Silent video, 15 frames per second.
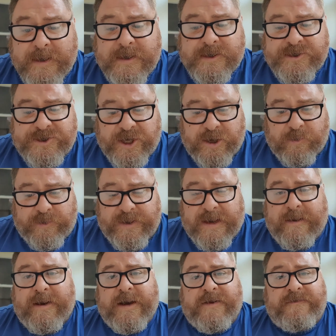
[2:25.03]
So
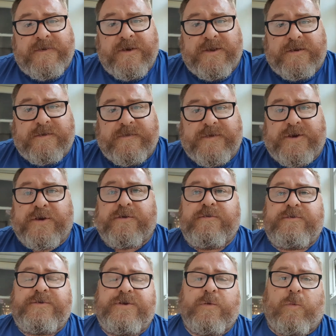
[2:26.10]
without any further ado,
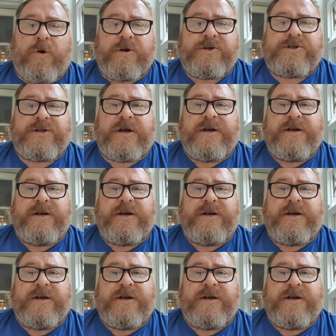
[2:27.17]
the watch that I